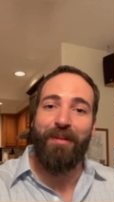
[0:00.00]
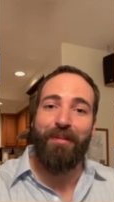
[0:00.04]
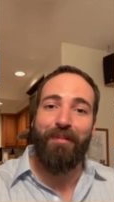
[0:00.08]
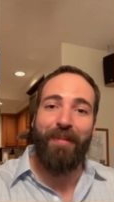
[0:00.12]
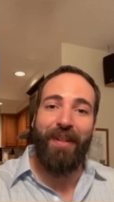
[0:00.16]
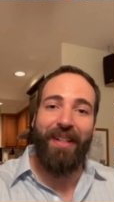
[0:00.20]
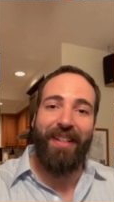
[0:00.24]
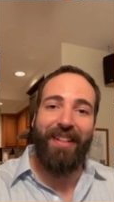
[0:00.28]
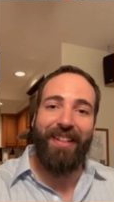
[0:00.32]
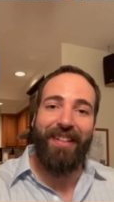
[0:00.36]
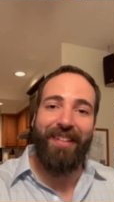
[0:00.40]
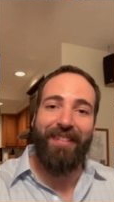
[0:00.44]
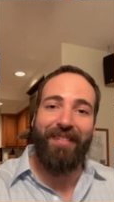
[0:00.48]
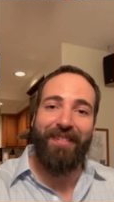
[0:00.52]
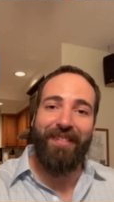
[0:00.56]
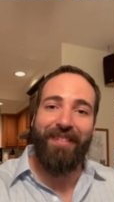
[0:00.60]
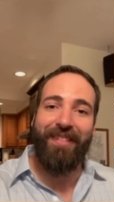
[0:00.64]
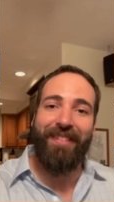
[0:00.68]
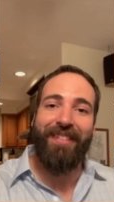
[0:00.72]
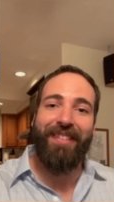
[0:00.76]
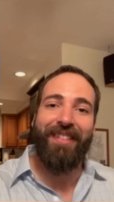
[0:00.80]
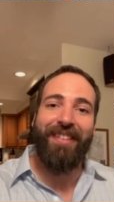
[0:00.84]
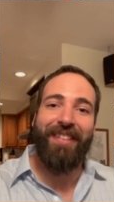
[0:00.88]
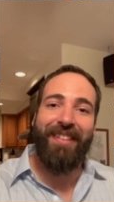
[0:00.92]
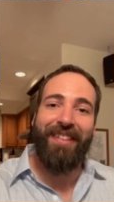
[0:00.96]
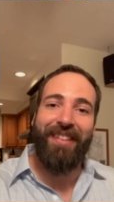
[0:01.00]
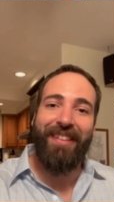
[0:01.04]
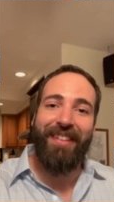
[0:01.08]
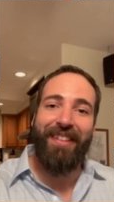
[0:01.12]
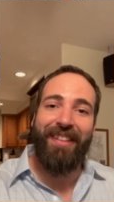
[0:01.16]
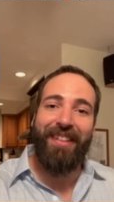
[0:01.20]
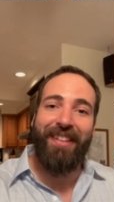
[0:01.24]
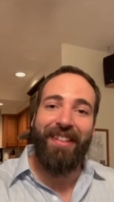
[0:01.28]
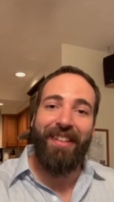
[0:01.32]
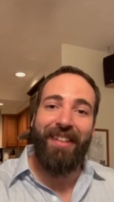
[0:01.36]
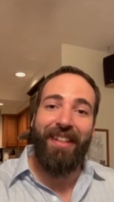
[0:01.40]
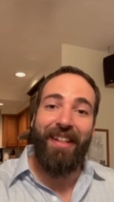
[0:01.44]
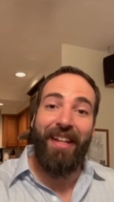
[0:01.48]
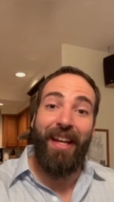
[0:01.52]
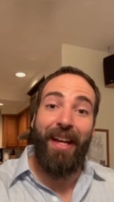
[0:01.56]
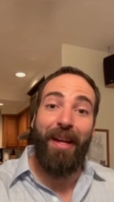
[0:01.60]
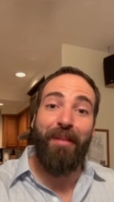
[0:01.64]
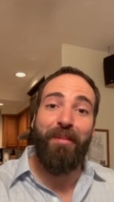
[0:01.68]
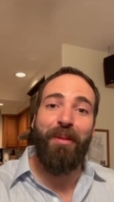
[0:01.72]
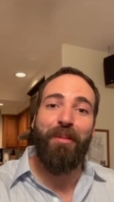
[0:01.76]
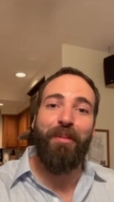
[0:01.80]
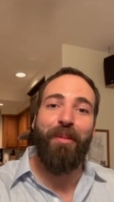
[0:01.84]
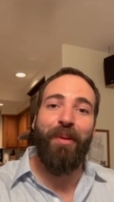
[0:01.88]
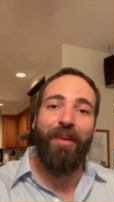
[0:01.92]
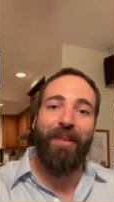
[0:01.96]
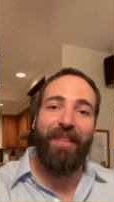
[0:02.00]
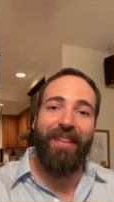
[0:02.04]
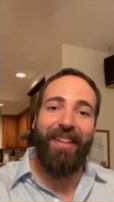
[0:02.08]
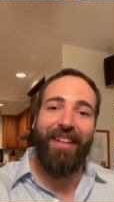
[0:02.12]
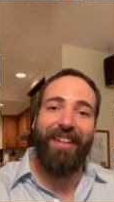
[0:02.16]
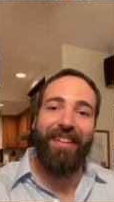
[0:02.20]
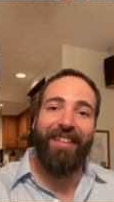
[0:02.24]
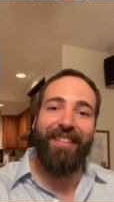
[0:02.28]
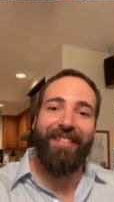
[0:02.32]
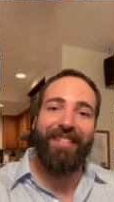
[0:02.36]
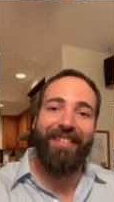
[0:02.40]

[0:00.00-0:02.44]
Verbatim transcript: my love. Happy birthday.